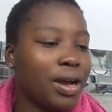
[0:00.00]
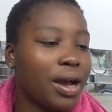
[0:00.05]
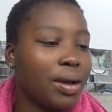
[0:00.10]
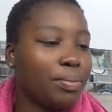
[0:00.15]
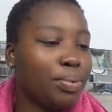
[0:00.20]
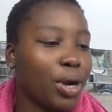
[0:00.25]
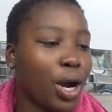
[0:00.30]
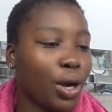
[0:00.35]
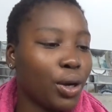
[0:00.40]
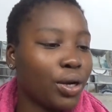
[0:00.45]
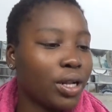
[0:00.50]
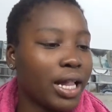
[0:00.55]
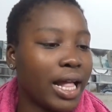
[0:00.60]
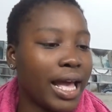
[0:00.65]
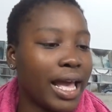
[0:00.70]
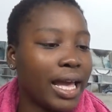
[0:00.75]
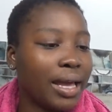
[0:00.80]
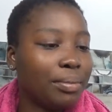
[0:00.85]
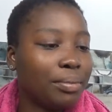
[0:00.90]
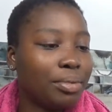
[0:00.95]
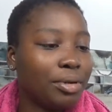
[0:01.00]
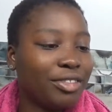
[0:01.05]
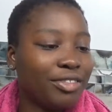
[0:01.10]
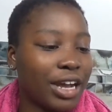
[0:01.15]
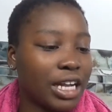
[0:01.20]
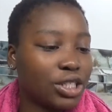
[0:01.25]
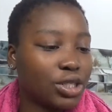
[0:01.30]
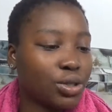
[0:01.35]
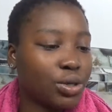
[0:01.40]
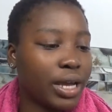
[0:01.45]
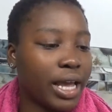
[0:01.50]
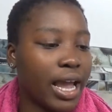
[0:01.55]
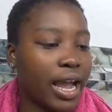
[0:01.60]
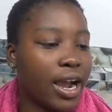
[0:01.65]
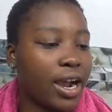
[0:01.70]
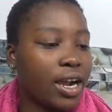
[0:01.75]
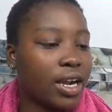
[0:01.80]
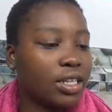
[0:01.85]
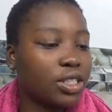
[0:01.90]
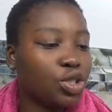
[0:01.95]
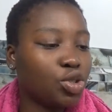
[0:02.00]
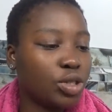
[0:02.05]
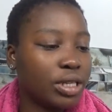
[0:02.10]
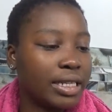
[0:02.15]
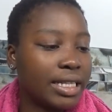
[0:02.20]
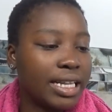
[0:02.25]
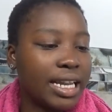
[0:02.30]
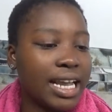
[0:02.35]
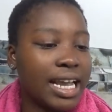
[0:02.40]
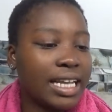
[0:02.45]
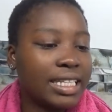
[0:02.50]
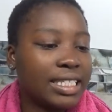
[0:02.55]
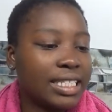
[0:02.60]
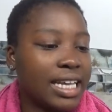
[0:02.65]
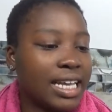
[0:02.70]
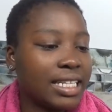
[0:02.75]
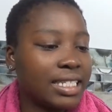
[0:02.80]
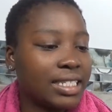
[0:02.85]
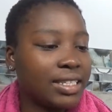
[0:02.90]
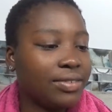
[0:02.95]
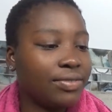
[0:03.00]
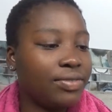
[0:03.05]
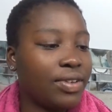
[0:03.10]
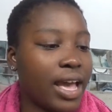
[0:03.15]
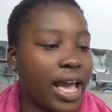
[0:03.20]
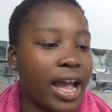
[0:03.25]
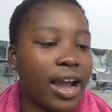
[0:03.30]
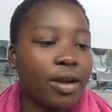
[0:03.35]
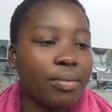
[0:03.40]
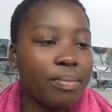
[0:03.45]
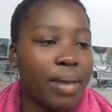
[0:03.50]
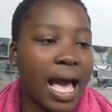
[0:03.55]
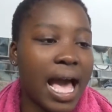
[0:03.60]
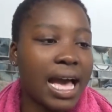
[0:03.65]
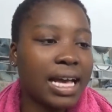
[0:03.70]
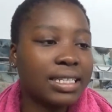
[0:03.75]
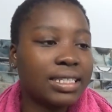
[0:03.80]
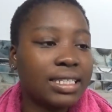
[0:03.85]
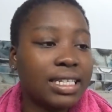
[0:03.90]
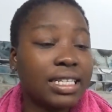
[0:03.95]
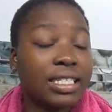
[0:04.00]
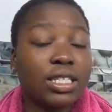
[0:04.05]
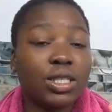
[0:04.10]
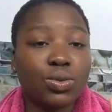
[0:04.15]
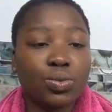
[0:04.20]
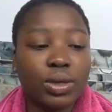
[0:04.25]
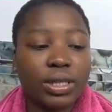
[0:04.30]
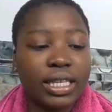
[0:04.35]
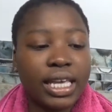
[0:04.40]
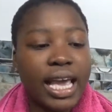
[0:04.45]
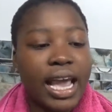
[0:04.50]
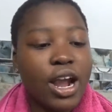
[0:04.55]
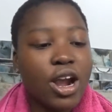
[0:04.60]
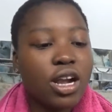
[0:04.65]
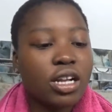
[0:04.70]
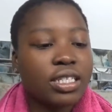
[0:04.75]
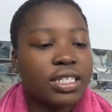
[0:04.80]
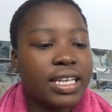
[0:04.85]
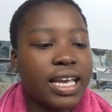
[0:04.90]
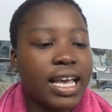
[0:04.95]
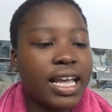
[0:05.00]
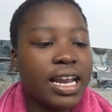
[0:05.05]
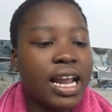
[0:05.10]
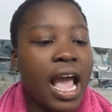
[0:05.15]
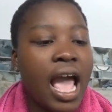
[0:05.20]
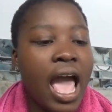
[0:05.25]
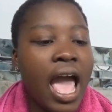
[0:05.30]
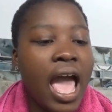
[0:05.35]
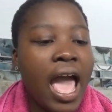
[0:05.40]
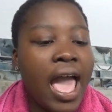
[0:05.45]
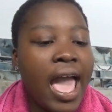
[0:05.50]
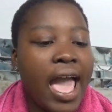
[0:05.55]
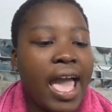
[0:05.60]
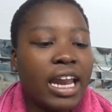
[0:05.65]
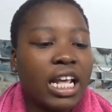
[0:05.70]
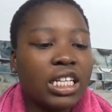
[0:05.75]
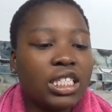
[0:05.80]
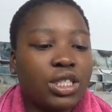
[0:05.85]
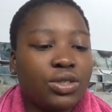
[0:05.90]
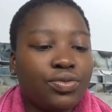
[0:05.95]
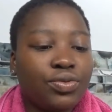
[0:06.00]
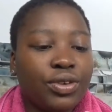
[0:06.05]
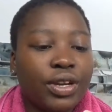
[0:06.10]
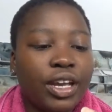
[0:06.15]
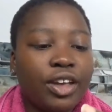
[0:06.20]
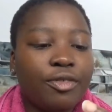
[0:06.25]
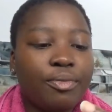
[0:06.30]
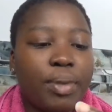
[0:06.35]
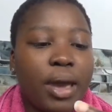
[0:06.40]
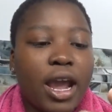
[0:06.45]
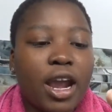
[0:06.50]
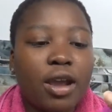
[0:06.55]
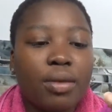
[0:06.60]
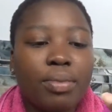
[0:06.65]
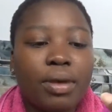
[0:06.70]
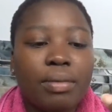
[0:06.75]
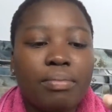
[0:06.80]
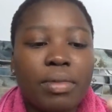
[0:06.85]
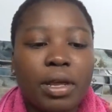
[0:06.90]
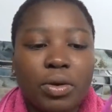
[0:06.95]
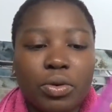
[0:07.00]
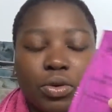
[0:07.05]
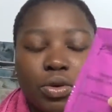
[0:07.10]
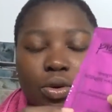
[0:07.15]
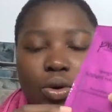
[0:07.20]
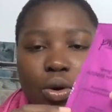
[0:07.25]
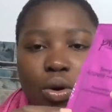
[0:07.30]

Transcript: Proclaim Professional Care Strengthening Intensive Hair Mask. This is with keratin, and it's free of paraben, mineral